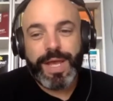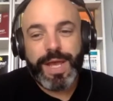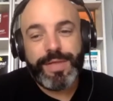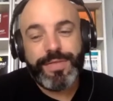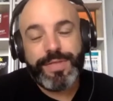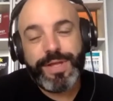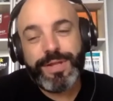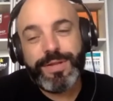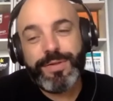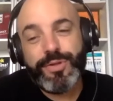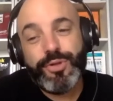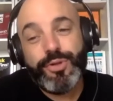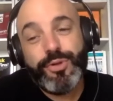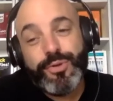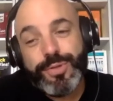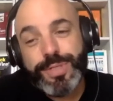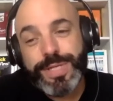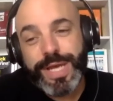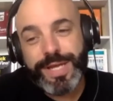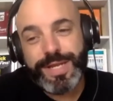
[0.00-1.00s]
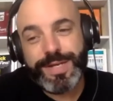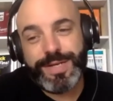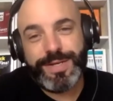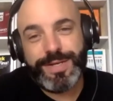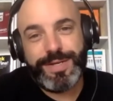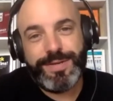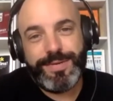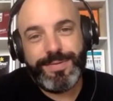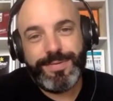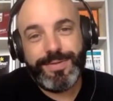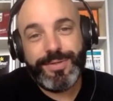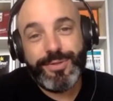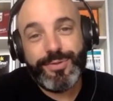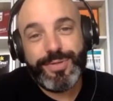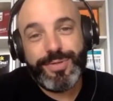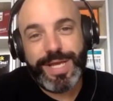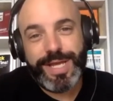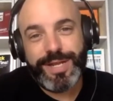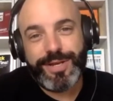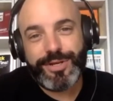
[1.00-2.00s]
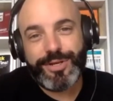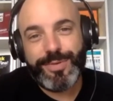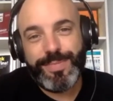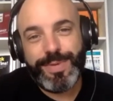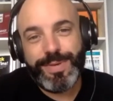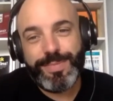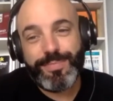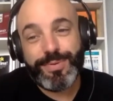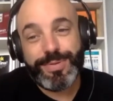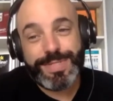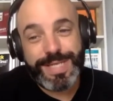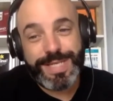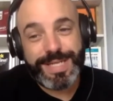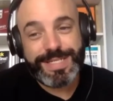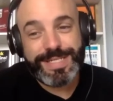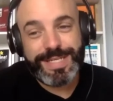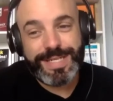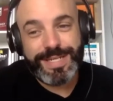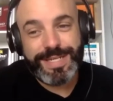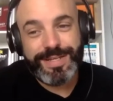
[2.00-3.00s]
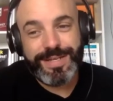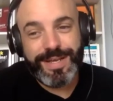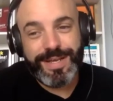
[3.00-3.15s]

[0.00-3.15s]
And then new data could be presented